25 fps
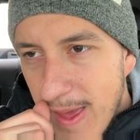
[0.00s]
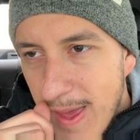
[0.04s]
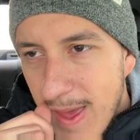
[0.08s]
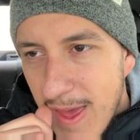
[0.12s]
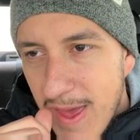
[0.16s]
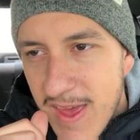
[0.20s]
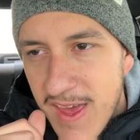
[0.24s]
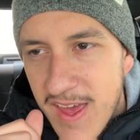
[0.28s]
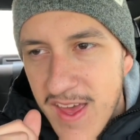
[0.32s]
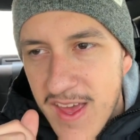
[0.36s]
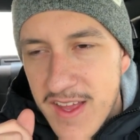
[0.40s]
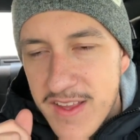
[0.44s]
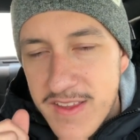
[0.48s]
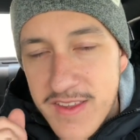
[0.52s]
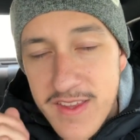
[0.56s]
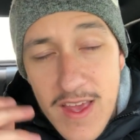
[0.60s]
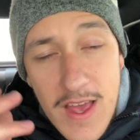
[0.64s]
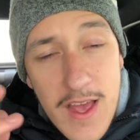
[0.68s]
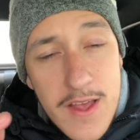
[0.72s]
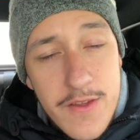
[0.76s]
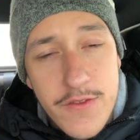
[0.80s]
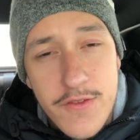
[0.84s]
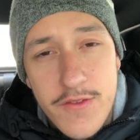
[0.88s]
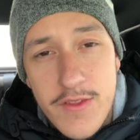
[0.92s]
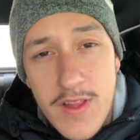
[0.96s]
And
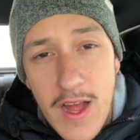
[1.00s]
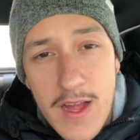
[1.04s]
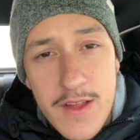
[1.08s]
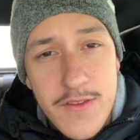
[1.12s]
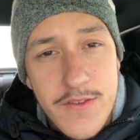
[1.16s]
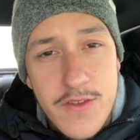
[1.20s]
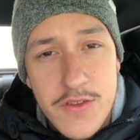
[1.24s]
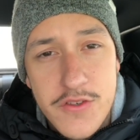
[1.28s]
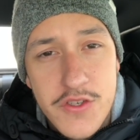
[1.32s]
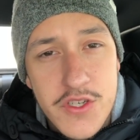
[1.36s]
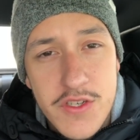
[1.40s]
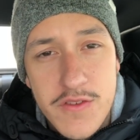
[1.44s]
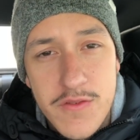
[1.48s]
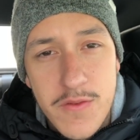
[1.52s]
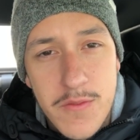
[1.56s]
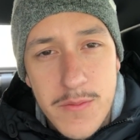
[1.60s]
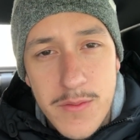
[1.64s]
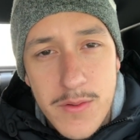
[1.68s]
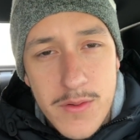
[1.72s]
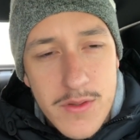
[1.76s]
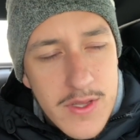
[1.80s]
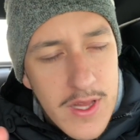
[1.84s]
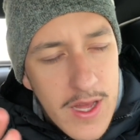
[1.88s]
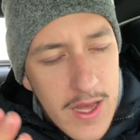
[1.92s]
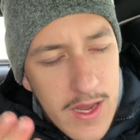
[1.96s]
yes, that's
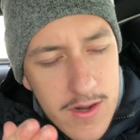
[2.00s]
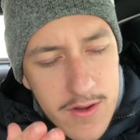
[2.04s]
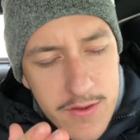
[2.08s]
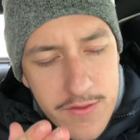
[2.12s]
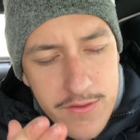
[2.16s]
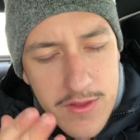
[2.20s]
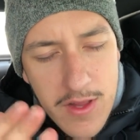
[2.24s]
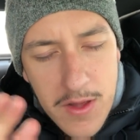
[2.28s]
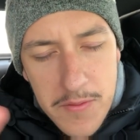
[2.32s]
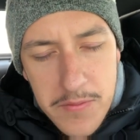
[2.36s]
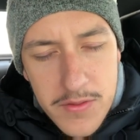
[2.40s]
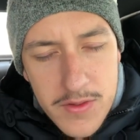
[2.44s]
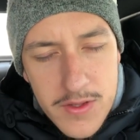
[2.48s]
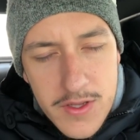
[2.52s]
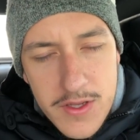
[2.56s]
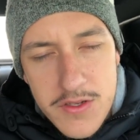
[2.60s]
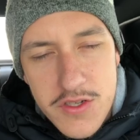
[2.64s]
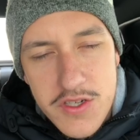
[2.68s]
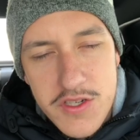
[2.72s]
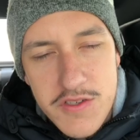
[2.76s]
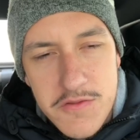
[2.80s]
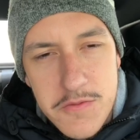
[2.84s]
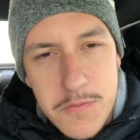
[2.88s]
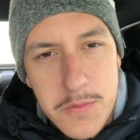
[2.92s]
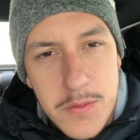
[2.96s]
achievable. That is definitely
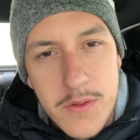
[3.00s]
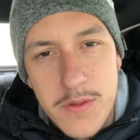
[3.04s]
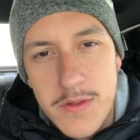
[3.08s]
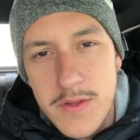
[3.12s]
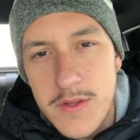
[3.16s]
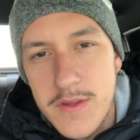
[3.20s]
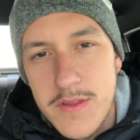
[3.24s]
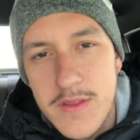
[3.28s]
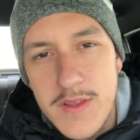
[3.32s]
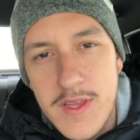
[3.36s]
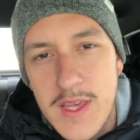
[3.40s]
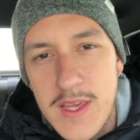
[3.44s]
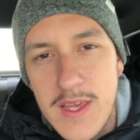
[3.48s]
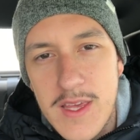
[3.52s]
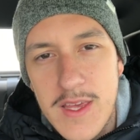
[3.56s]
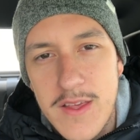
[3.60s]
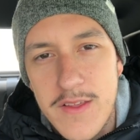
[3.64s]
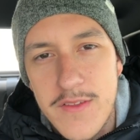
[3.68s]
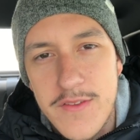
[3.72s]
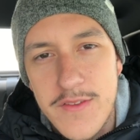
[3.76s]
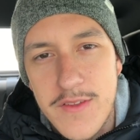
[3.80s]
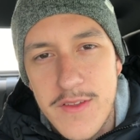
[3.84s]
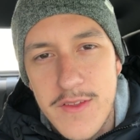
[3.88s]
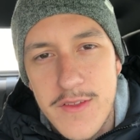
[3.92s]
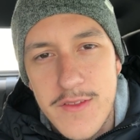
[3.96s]
achievable. The thing
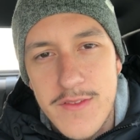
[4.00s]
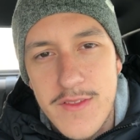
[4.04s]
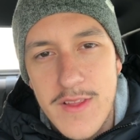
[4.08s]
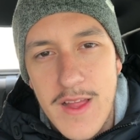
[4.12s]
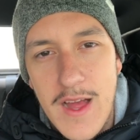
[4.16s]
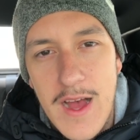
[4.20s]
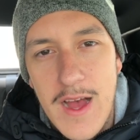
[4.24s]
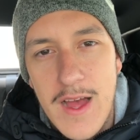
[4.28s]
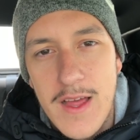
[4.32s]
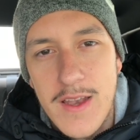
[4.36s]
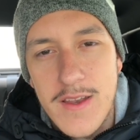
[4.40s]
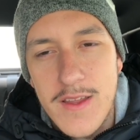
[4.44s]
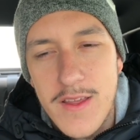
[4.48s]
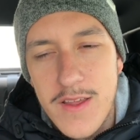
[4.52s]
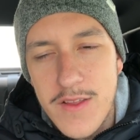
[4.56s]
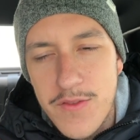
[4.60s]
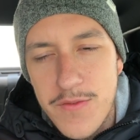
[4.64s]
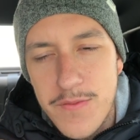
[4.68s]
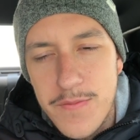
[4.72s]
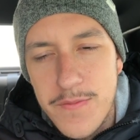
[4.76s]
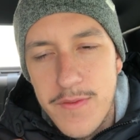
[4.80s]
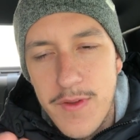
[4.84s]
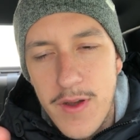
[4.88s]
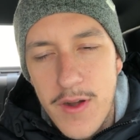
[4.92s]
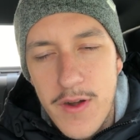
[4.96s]
is that it's
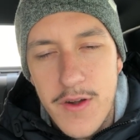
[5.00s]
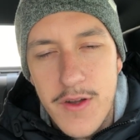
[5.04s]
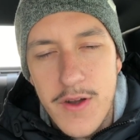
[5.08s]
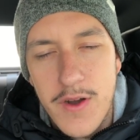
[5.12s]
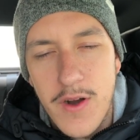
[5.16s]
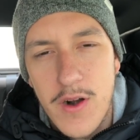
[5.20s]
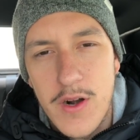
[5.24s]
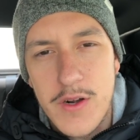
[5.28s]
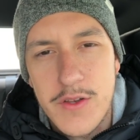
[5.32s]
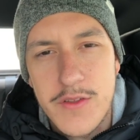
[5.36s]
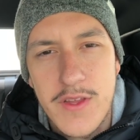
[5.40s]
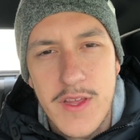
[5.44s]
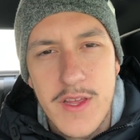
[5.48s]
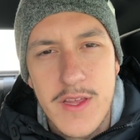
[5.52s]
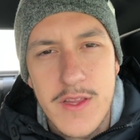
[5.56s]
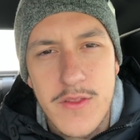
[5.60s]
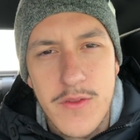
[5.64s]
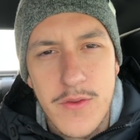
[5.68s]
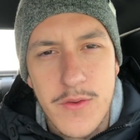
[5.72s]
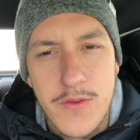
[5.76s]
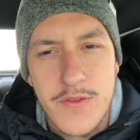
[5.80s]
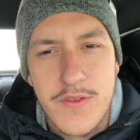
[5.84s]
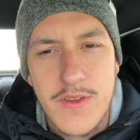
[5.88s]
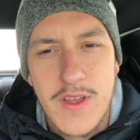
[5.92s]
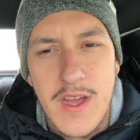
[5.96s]
very hard to hit
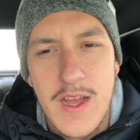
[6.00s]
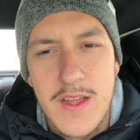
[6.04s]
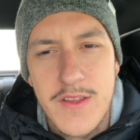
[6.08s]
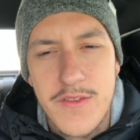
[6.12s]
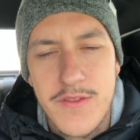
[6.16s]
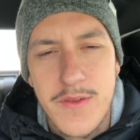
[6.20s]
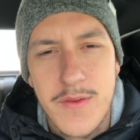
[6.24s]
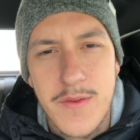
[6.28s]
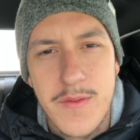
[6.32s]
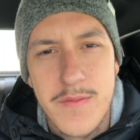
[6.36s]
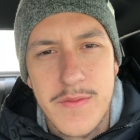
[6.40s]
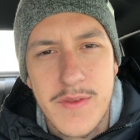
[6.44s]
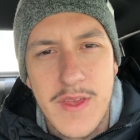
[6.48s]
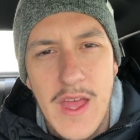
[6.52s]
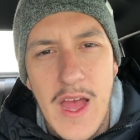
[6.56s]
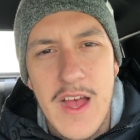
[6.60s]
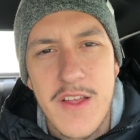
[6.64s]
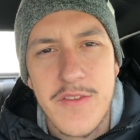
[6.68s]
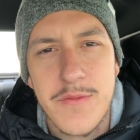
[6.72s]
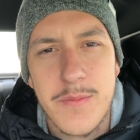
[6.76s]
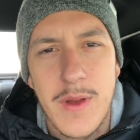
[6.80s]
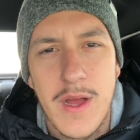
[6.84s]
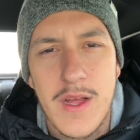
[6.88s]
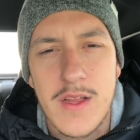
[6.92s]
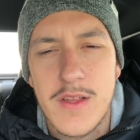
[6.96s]
those kinds of
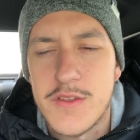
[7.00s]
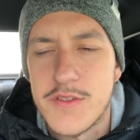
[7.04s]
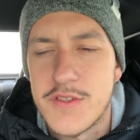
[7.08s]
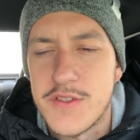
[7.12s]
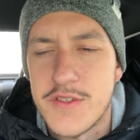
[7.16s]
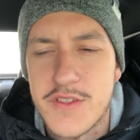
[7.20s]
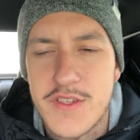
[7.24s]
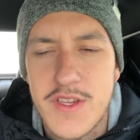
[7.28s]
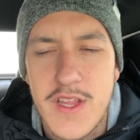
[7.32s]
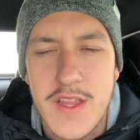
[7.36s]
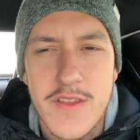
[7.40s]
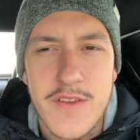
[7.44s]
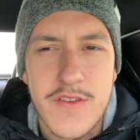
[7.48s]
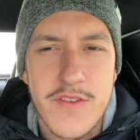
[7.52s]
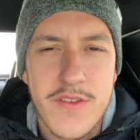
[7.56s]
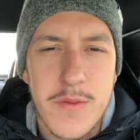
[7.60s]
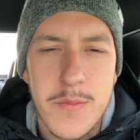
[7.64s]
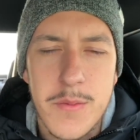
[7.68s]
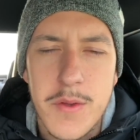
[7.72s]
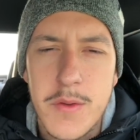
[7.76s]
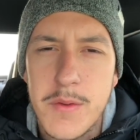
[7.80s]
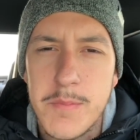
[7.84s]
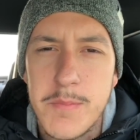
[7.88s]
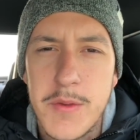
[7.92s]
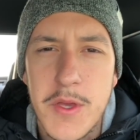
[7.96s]
gas mileages. And there's going
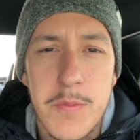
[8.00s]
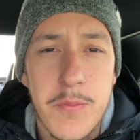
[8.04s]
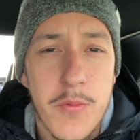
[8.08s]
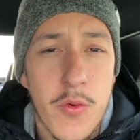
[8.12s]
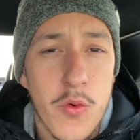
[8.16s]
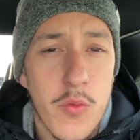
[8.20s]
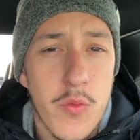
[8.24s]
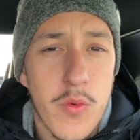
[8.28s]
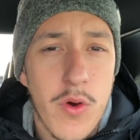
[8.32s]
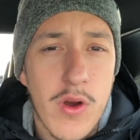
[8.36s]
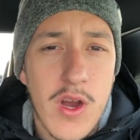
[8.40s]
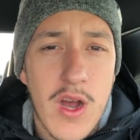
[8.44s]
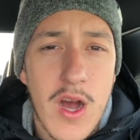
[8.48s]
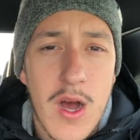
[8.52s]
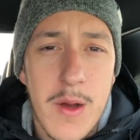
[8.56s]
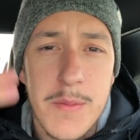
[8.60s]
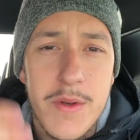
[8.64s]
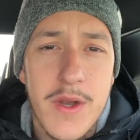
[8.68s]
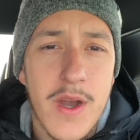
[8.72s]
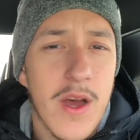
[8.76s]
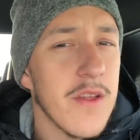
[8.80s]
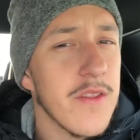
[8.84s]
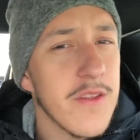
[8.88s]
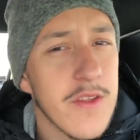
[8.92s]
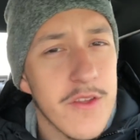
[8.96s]
to be people who will
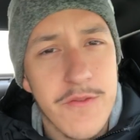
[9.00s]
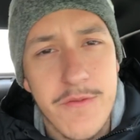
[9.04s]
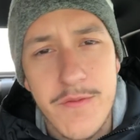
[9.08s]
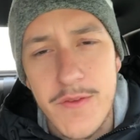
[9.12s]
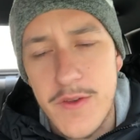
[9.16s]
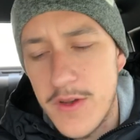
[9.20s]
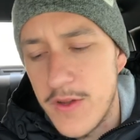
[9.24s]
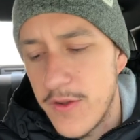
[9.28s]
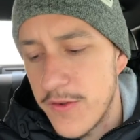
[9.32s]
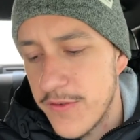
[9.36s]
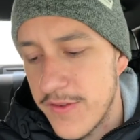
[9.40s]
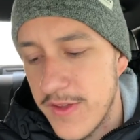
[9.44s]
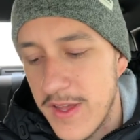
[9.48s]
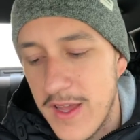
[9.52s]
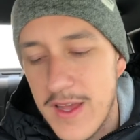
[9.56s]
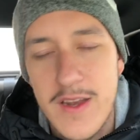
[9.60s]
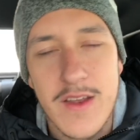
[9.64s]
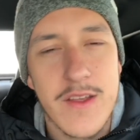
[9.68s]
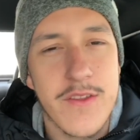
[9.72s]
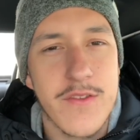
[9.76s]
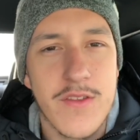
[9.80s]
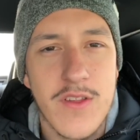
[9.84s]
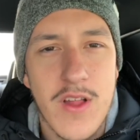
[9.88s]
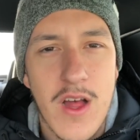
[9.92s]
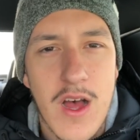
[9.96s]
comment on this video saying
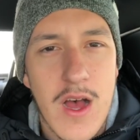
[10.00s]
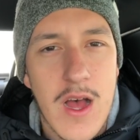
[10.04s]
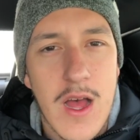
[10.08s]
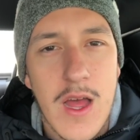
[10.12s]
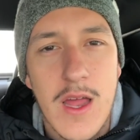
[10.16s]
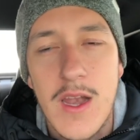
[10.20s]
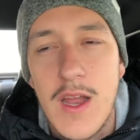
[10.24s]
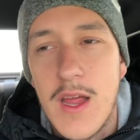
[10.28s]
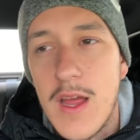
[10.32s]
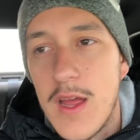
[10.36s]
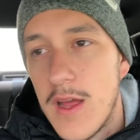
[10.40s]
it's not.